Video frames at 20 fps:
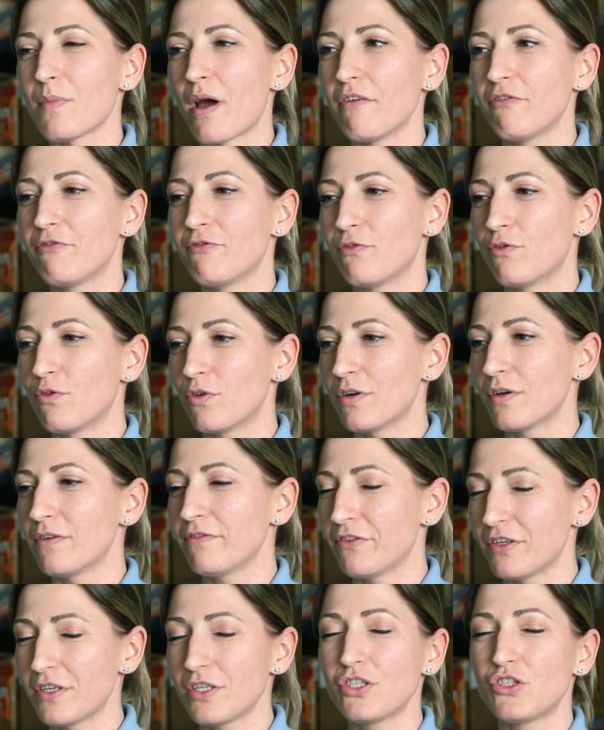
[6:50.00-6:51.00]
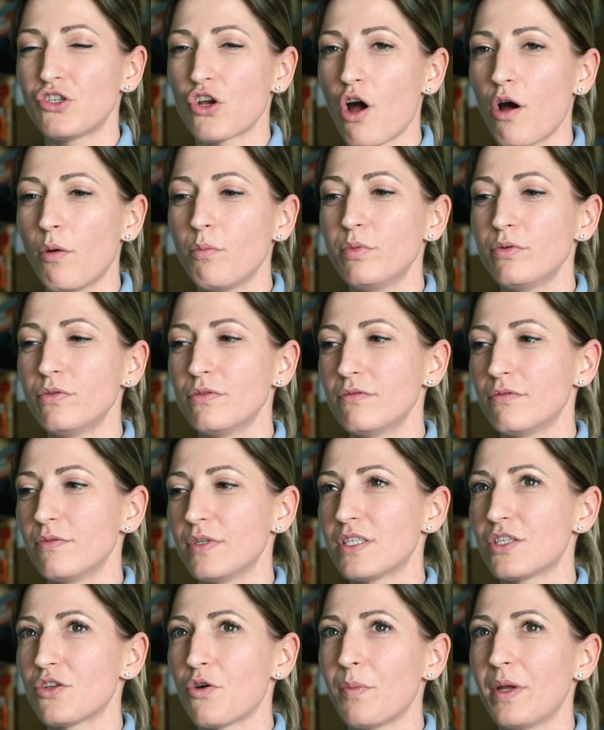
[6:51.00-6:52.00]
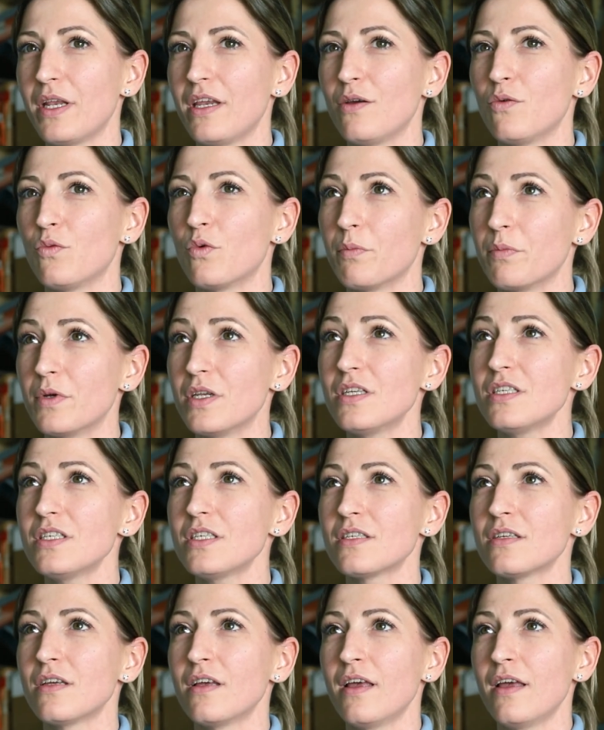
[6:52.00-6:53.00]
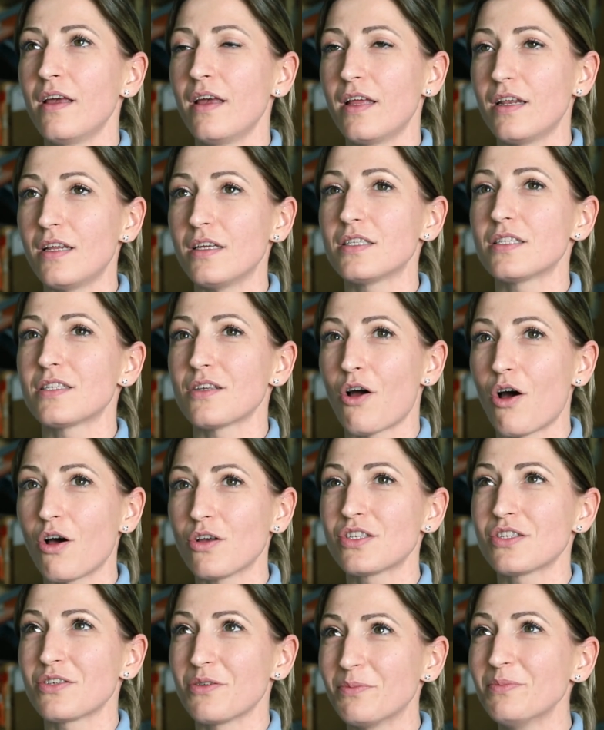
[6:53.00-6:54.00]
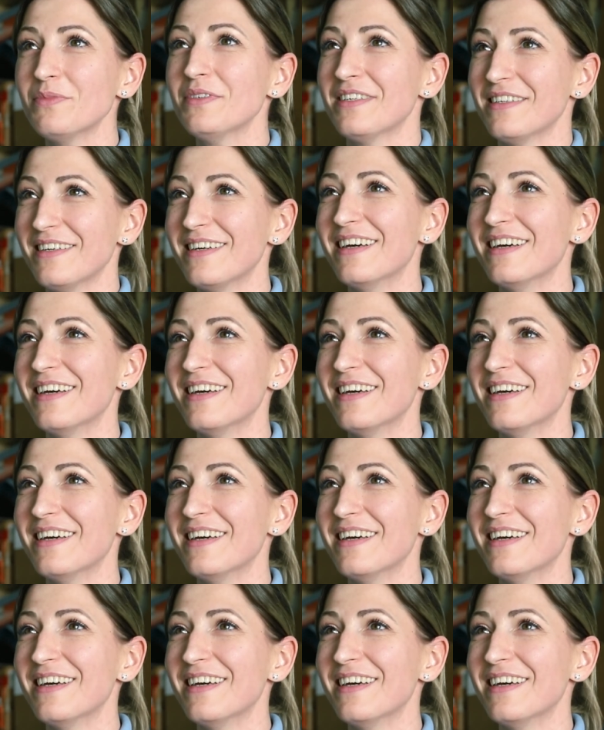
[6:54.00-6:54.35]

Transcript: my fourth, first job with so many women, and it's awesome.